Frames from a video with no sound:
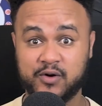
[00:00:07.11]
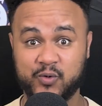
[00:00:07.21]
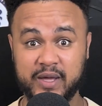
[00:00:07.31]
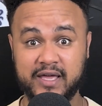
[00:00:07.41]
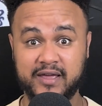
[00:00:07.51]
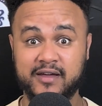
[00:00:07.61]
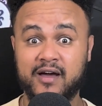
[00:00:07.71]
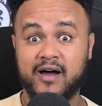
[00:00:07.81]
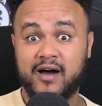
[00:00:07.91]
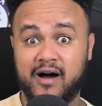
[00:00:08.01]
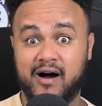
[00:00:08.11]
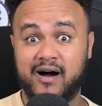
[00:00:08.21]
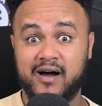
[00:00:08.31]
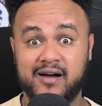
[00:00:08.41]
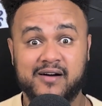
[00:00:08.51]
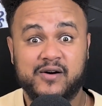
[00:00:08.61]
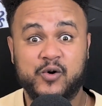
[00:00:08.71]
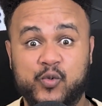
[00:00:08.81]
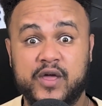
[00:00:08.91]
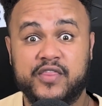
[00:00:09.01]
We are
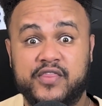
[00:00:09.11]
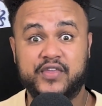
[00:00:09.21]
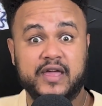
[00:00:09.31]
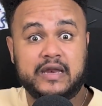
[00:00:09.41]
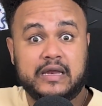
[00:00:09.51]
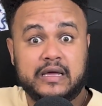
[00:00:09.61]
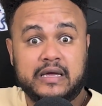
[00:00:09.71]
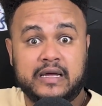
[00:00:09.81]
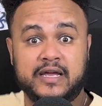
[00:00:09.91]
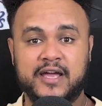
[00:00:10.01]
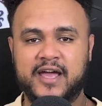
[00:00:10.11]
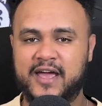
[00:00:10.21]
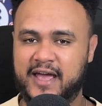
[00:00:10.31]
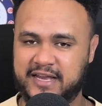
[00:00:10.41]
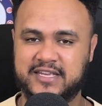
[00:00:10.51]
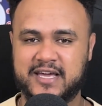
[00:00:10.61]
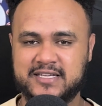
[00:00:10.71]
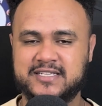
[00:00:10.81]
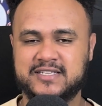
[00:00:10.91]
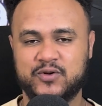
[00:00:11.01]
within. And
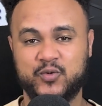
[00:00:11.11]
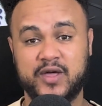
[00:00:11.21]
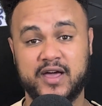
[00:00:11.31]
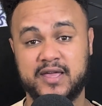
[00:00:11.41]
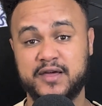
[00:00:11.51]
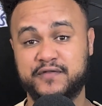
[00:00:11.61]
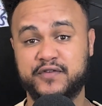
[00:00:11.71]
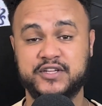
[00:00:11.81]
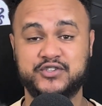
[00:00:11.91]
yes, we are here for the